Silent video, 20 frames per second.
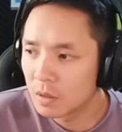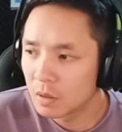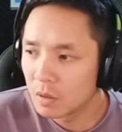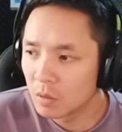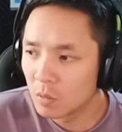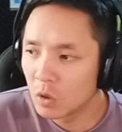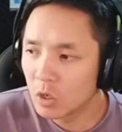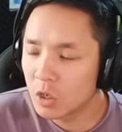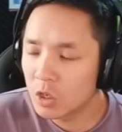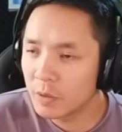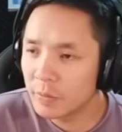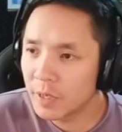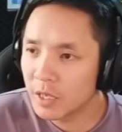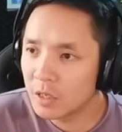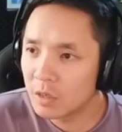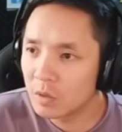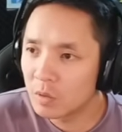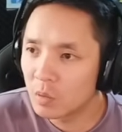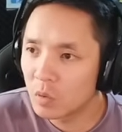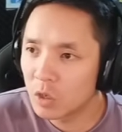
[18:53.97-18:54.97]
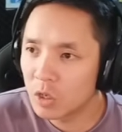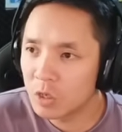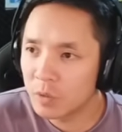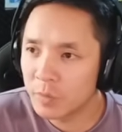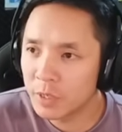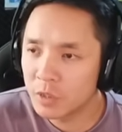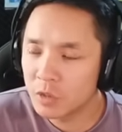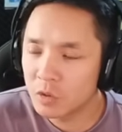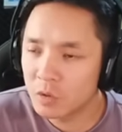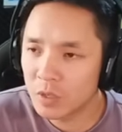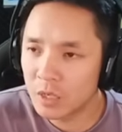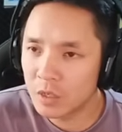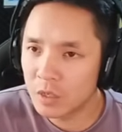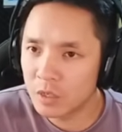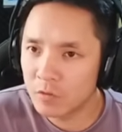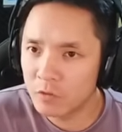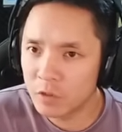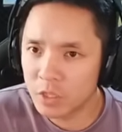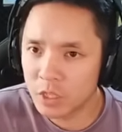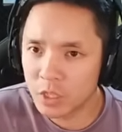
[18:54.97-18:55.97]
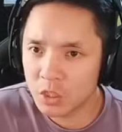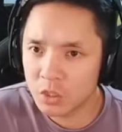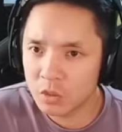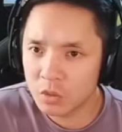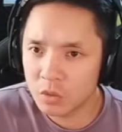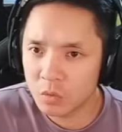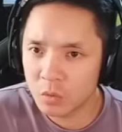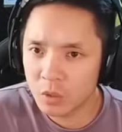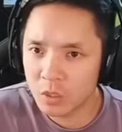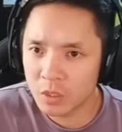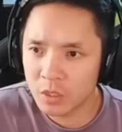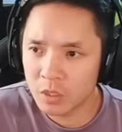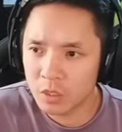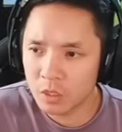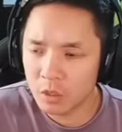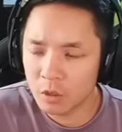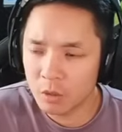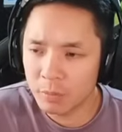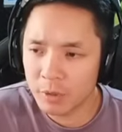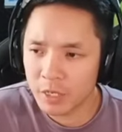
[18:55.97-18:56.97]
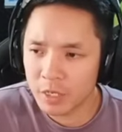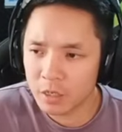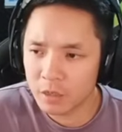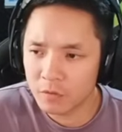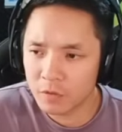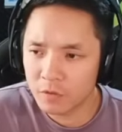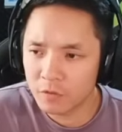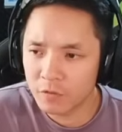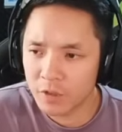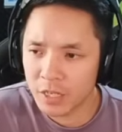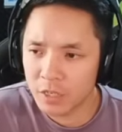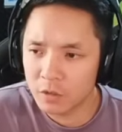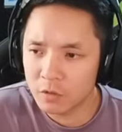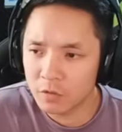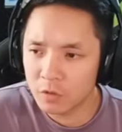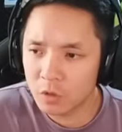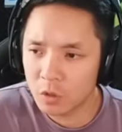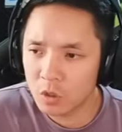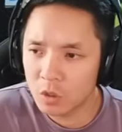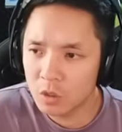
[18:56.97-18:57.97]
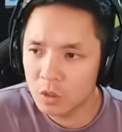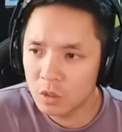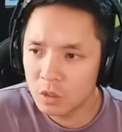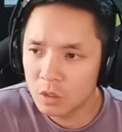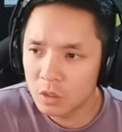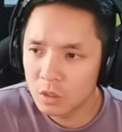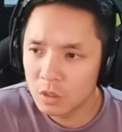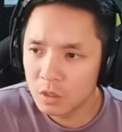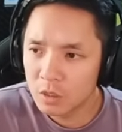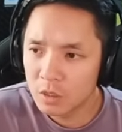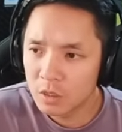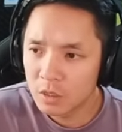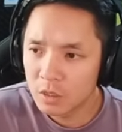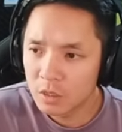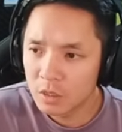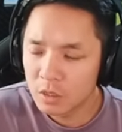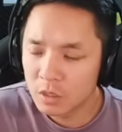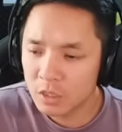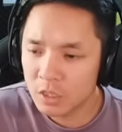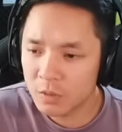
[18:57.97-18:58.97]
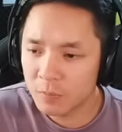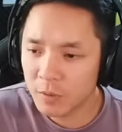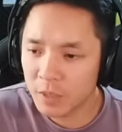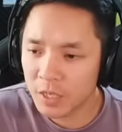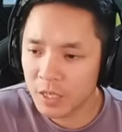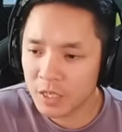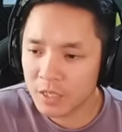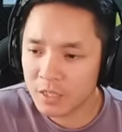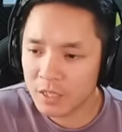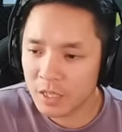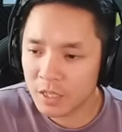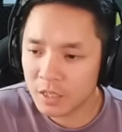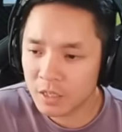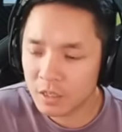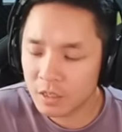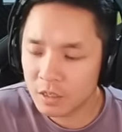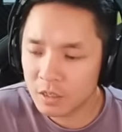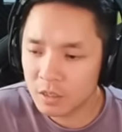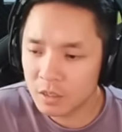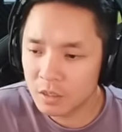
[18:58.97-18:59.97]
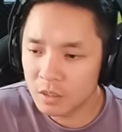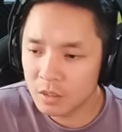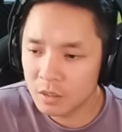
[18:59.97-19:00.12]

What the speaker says: Welcome in. Welcome into our invitationals. We're in the lower bracket of the final 4. The spinning attack here.